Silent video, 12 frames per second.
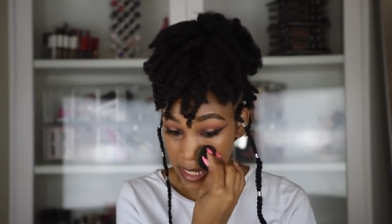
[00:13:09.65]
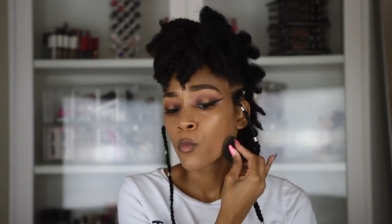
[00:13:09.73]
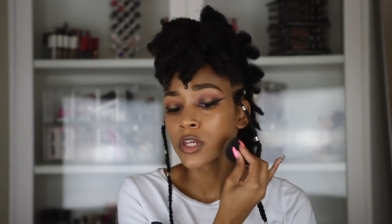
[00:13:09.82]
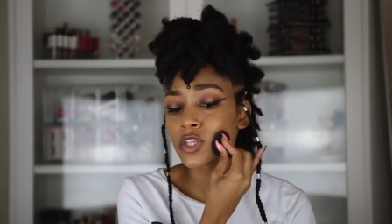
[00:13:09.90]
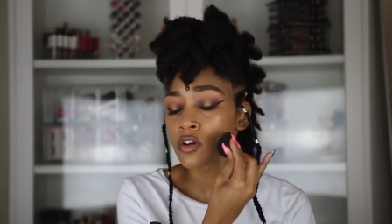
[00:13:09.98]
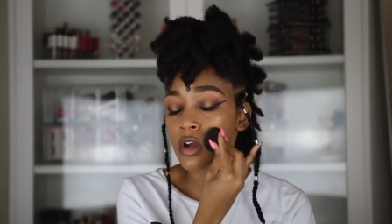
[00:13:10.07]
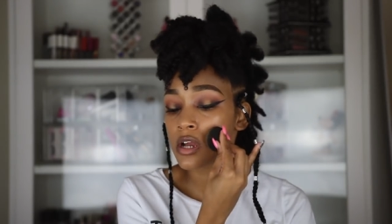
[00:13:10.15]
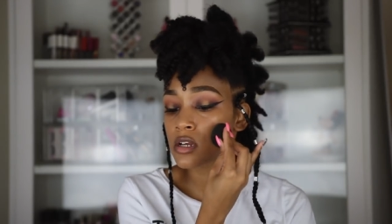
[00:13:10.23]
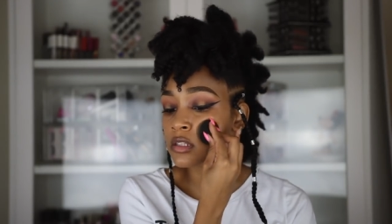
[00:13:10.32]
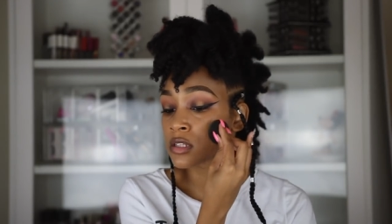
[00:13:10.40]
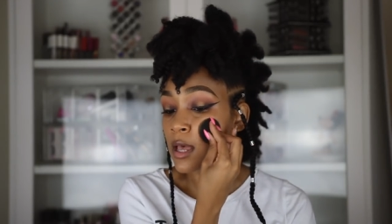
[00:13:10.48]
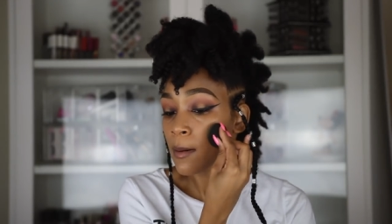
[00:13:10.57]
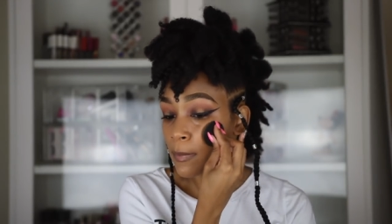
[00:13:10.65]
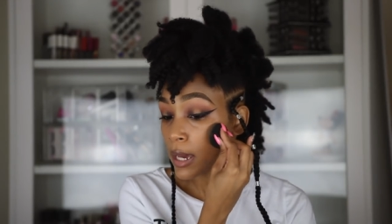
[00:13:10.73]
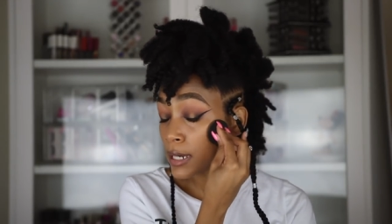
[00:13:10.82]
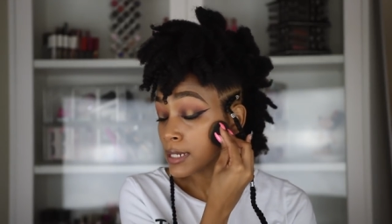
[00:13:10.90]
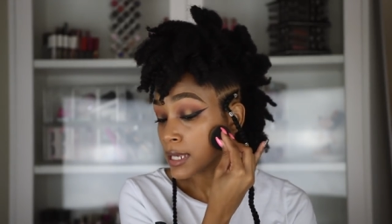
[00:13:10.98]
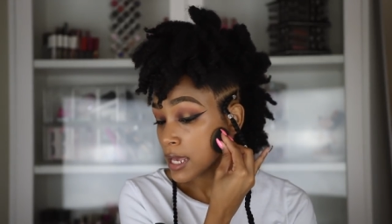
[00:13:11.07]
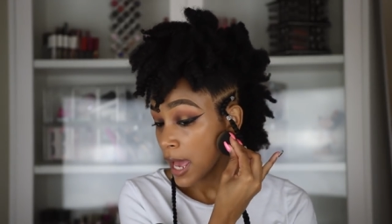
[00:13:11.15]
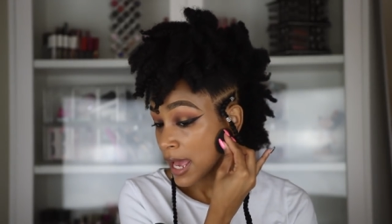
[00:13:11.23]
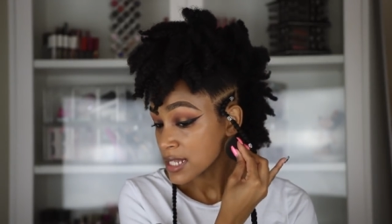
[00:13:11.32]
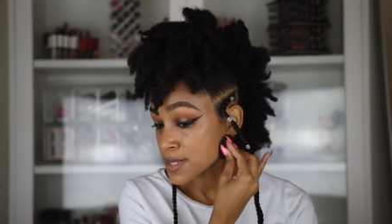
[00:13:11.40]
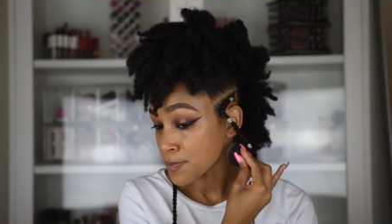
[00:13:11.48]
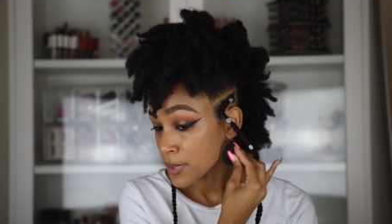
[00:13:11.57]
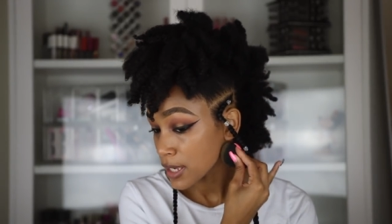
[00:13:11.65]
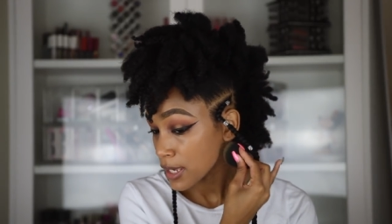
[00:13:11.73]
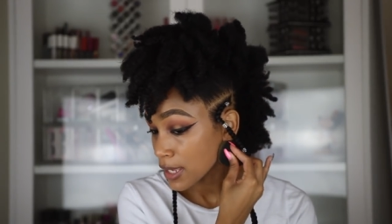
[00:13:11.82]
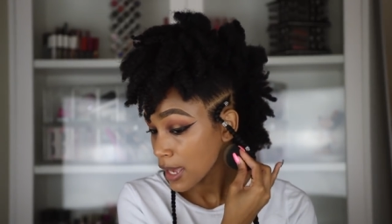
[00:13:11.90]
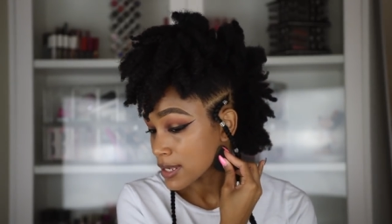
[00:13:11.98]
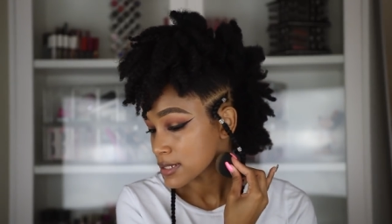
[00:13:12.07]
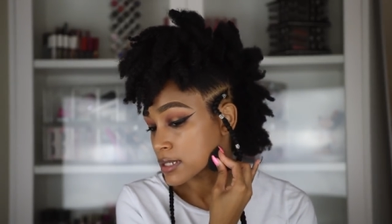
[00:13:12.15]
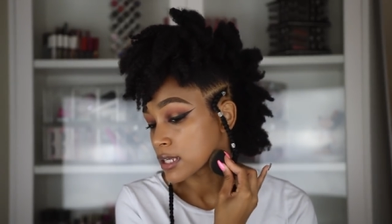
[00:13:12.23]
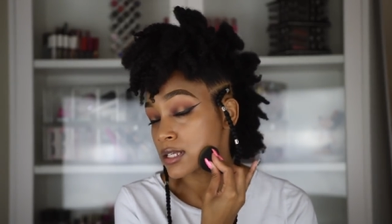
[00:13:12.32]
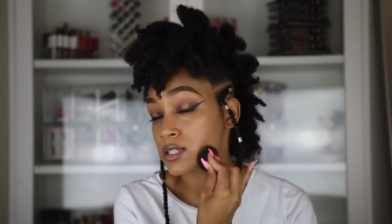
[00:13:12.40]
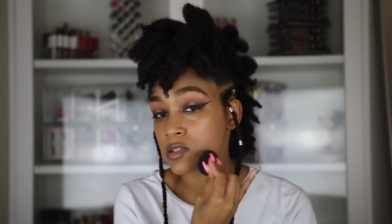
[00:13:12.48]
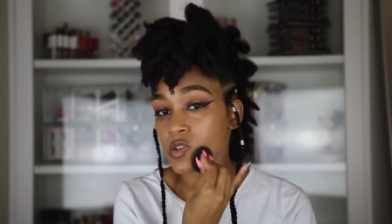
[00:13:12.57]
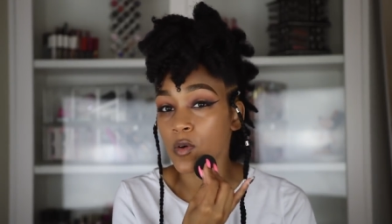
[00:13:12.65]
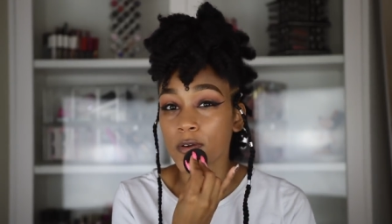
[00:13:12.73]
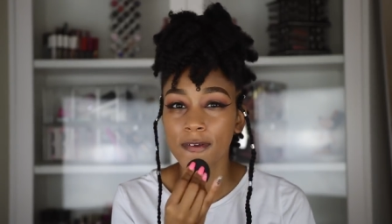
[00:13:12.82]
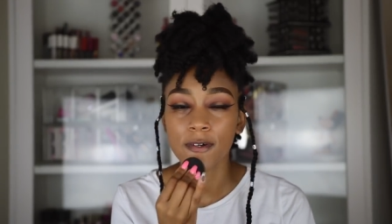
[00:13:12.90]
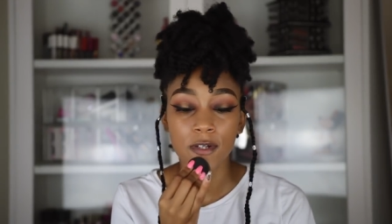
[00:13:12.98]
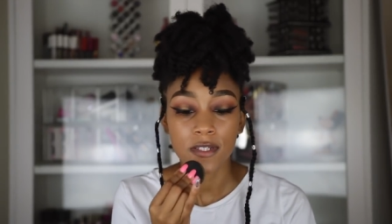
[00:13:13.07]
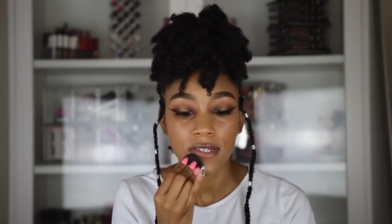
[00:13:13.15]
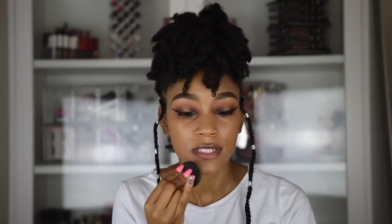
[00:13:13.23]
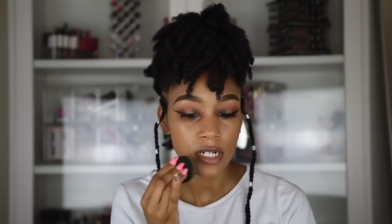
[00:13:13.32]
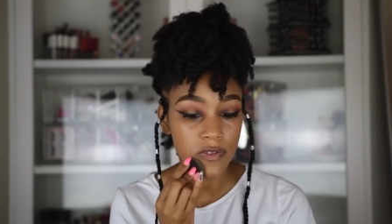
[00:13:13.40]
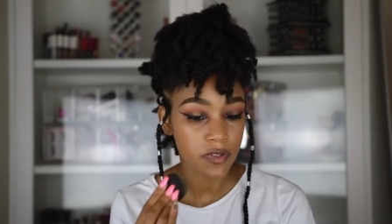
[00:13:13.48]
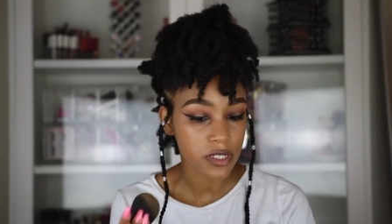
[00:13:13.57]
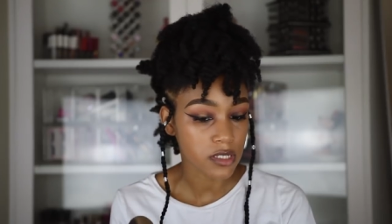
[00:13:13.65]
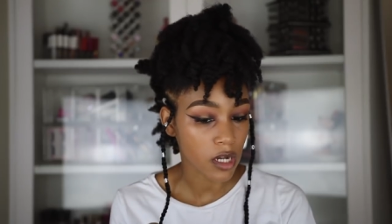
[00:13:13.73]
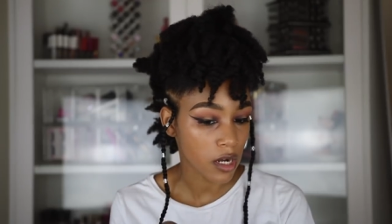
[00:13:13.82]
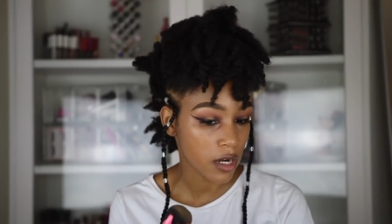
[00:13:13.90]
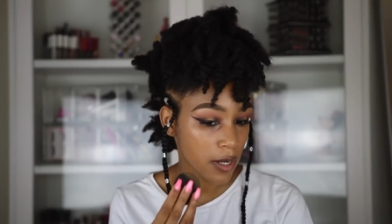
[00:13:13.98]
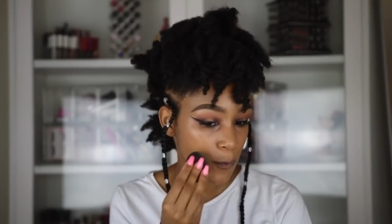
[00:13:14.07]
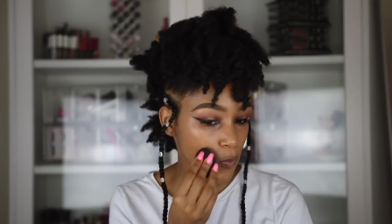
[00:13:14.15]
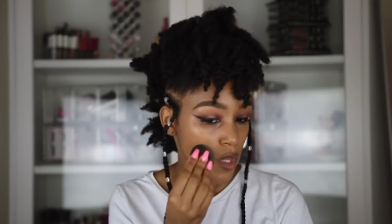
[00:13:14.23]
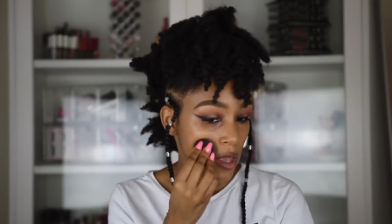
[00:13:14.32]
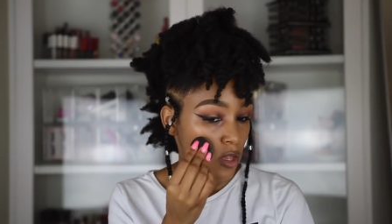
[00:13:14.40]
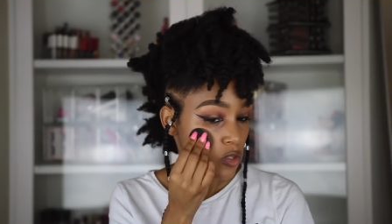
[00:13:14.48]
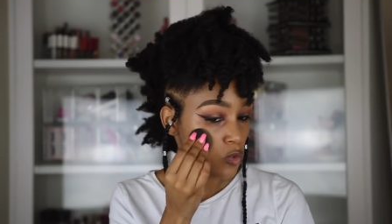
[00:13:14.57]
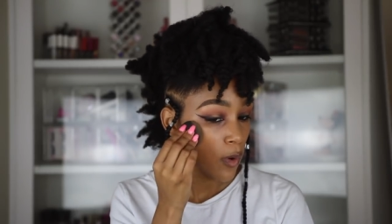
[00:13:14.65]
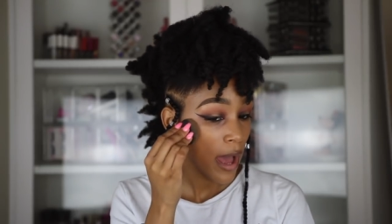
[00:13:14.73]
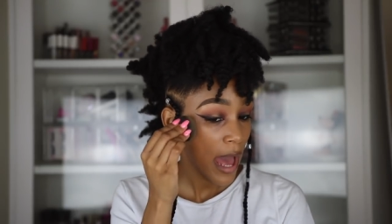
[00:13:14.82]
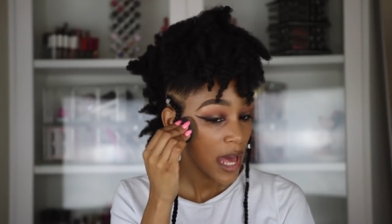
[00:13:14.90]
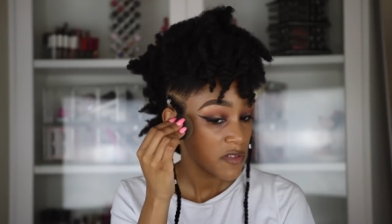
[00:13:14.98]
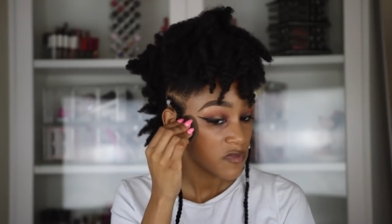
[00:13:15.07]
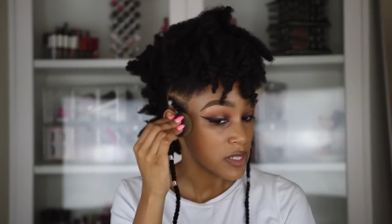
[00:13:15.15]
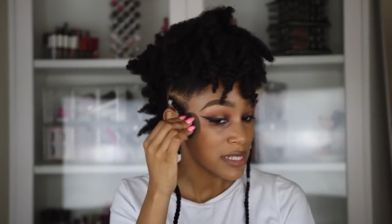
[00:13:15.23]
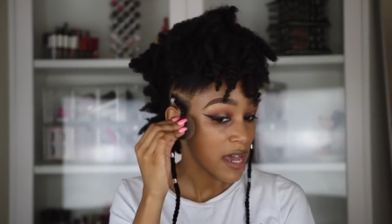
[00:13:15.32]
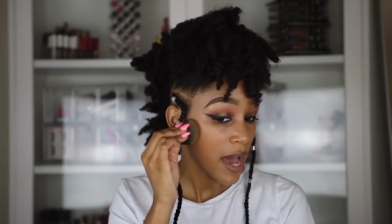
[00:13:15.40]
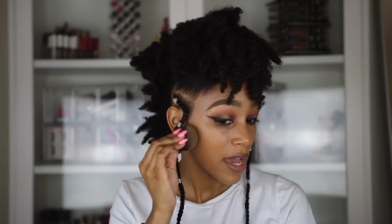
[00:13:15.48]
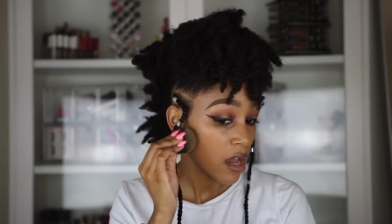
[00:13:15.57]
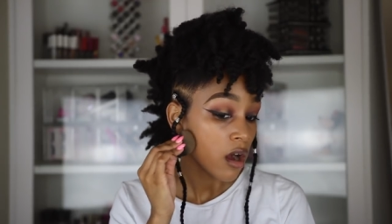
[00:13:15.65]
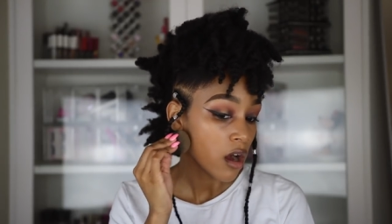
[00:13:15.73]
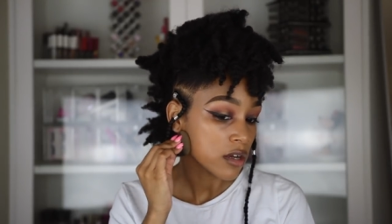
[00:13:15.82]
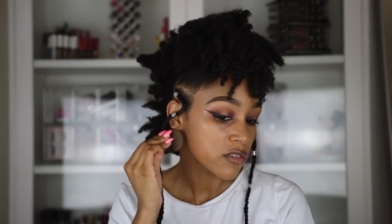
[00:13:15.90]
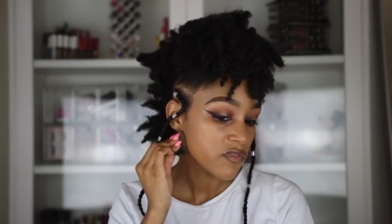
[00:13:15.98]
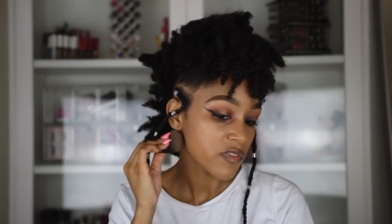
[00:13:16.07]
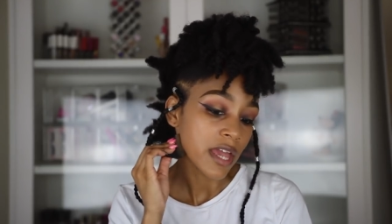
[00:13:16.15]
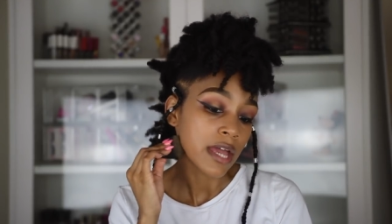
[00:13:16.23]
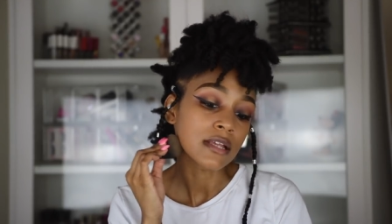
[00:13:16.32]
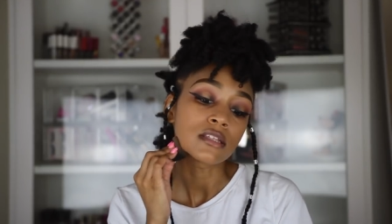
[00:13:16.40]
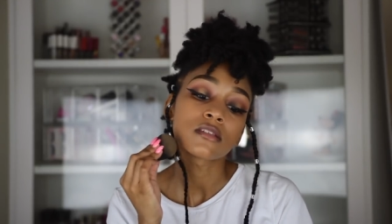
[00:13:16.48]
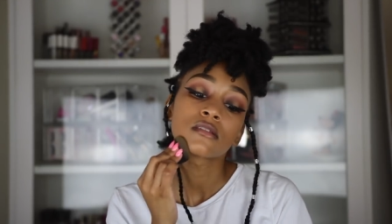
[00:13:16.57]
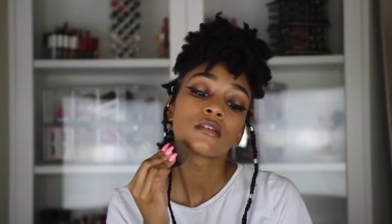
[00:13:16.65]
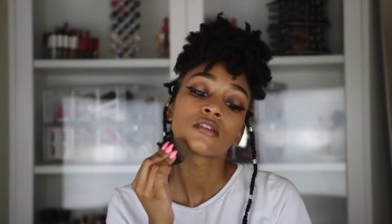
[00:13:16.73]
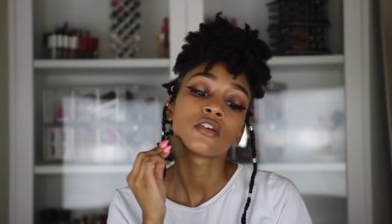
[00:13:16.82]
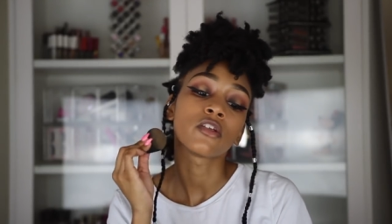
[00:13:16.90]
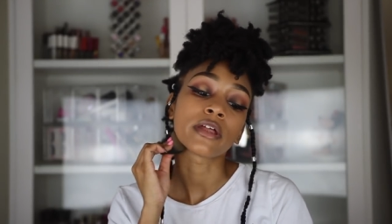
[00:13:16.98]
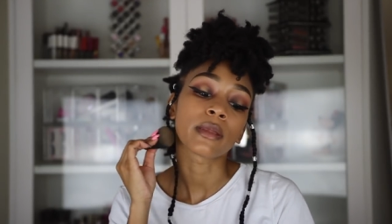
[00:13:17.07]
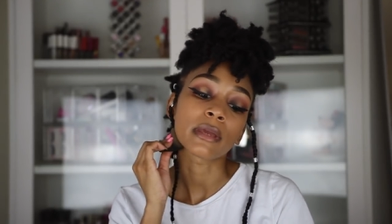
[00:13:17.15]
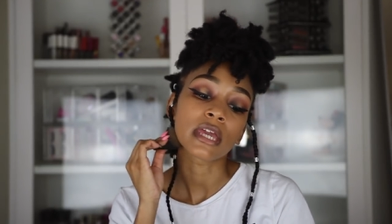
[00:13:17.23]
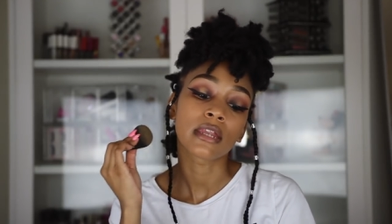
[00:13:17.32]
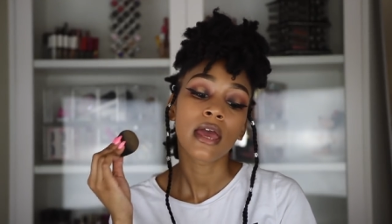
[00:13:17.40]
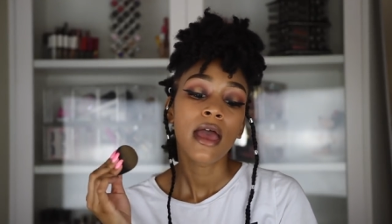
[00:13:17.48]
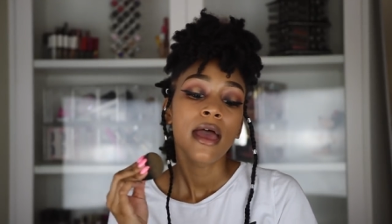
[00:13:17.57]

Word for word: When you're somebody as big as NikkieTutorials and Jeffree Star, you have die-hard fans. You know what I mean?